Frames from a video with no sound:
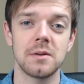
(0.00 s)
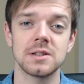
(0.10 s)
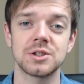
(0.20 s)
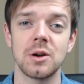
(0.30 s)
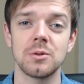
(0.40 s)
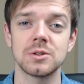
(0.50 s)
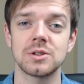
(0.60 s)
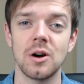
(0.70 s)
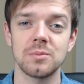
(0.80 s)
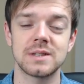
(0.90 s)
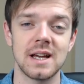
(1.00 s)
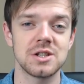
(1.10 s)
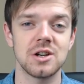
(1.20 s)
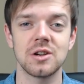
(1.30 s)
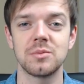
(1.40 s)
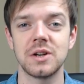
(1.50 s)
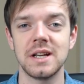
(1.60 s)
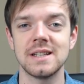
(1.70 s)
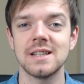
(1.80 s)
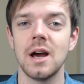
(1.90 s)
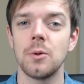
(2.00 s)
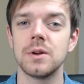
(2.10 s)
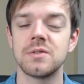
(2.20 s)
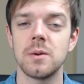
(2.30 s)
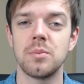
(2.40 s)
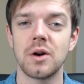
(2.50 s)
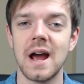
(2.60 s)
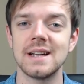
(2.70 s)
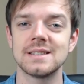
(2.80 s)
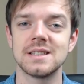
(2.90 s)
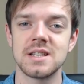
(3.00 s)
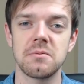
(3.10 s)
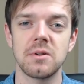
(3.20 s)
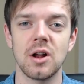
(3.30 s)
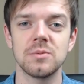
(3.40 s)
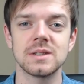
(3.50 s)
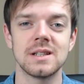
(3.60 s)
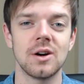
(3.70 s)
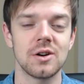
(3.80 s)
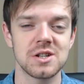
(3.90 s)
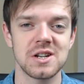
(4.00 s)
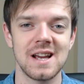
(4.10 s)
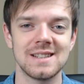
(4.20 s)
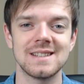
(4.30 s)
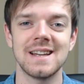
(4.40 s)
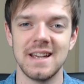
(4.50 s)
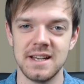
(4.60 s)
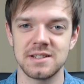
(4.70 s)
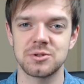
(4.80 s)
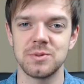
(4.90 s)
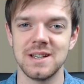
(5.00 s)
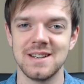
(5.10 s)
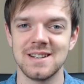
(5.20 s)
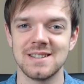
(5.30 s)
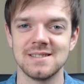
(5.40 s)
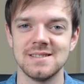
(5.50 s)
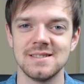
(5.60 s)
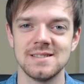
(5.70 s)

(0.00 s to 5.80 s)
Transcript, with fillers: I will show you top 10 dog breeds which were bred, developed and originated in Sweden.